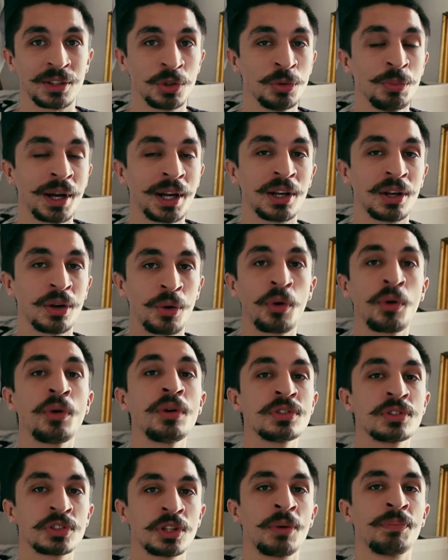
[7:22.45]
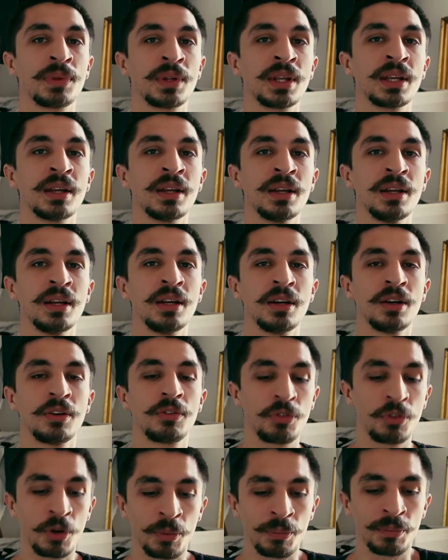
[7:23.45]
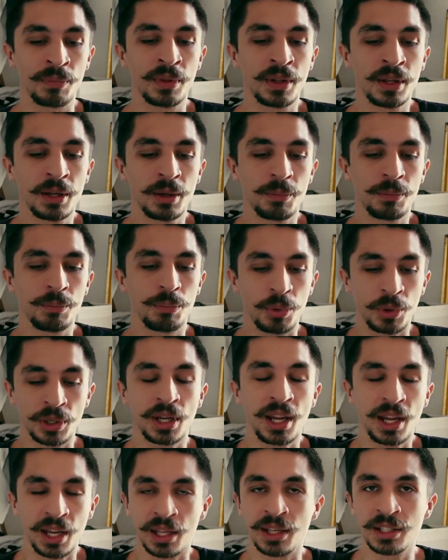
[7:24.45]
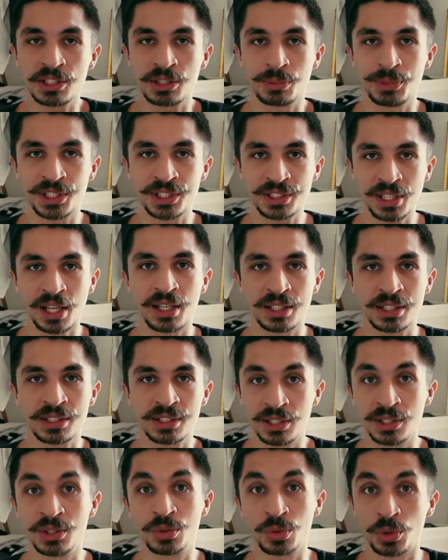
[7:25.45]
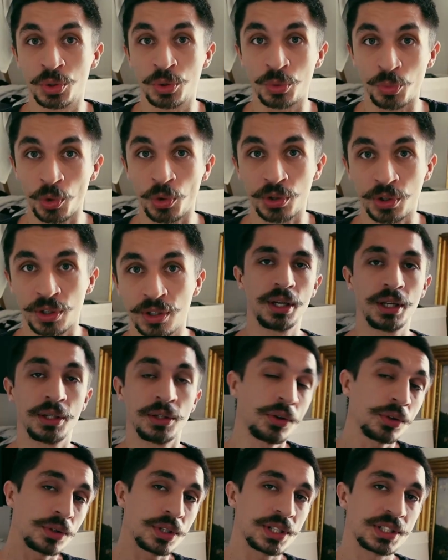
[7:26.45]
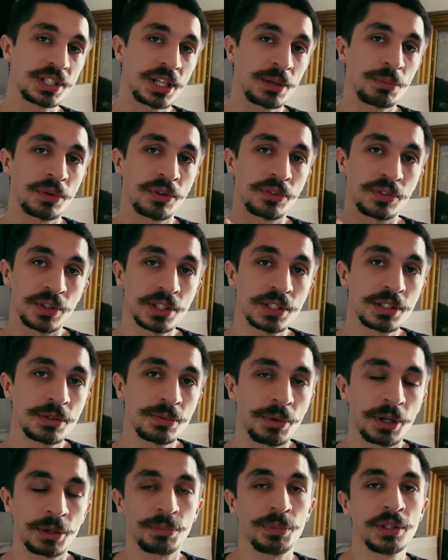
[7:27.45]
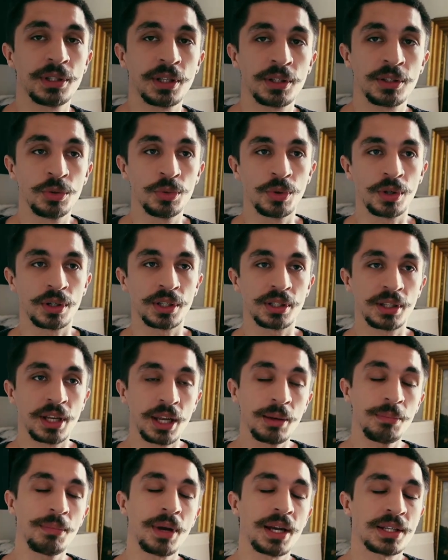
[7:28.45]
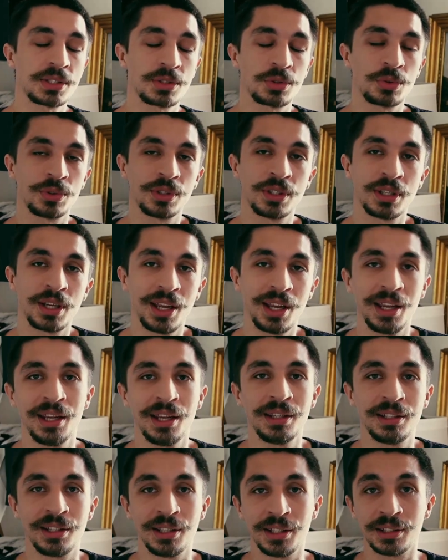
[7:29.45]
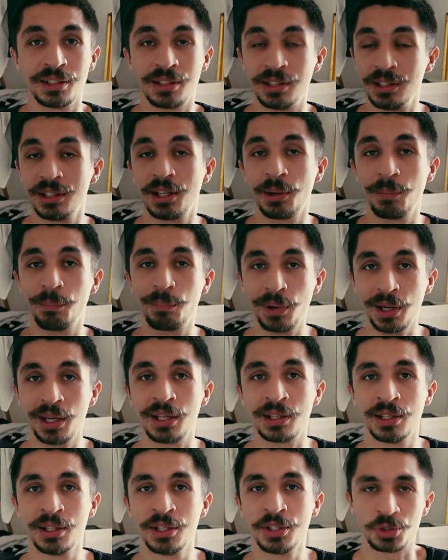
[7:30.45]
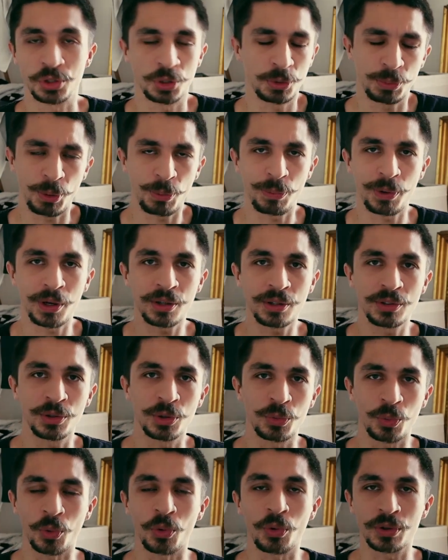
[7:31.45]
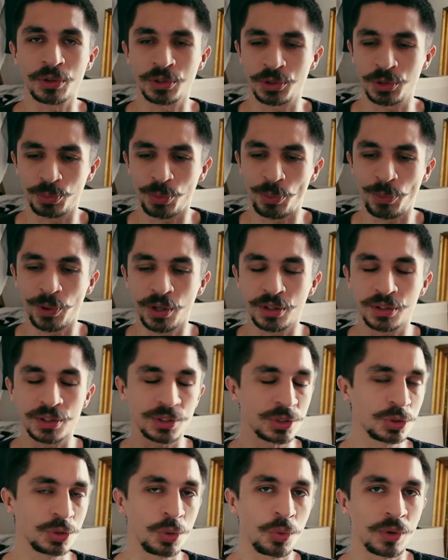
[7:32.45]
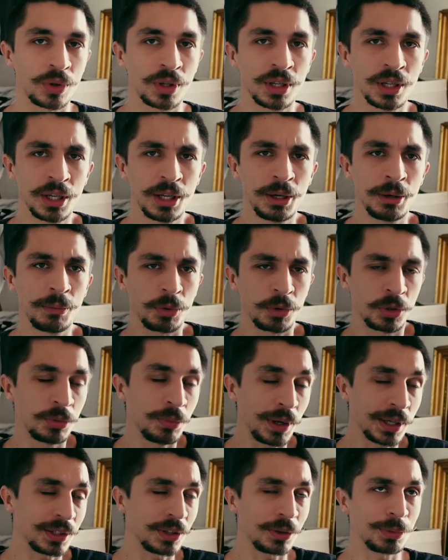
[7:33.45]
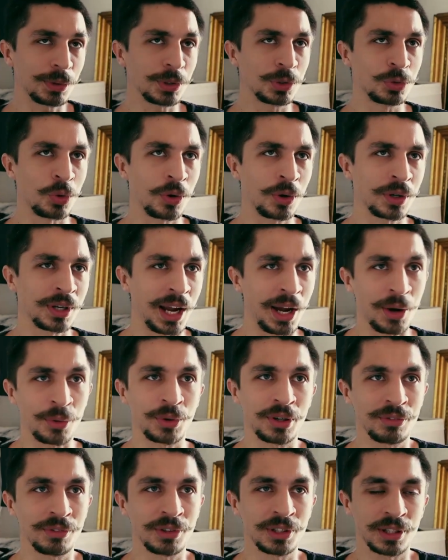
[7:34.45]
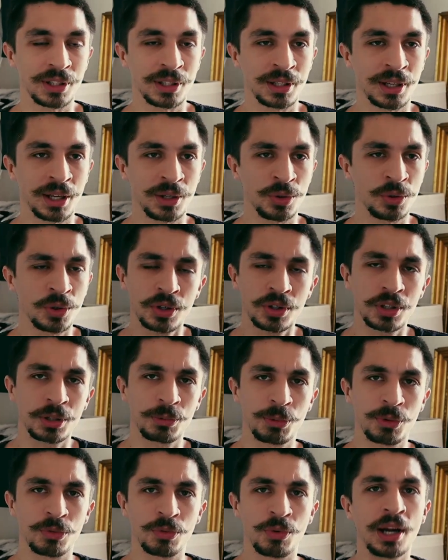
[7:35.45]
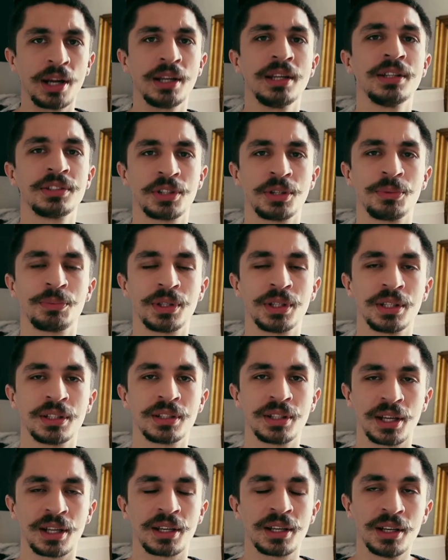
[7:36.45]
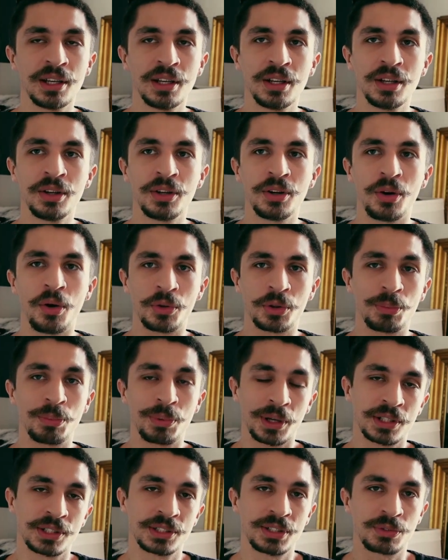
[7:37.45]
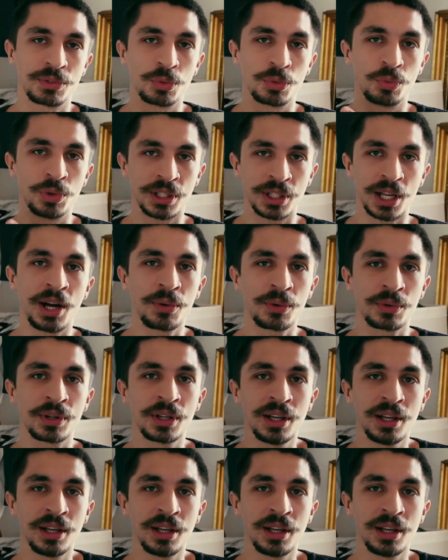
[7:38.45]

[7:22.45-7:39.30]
You might learn something from bringing in some aesthetics into your work. Another example of this might be that you are game mastering a D&D campaign. So you're preparing your world, you're preparing the story, but you might not be drawing out everything, and you're not going to be writing something that all the players have to read out.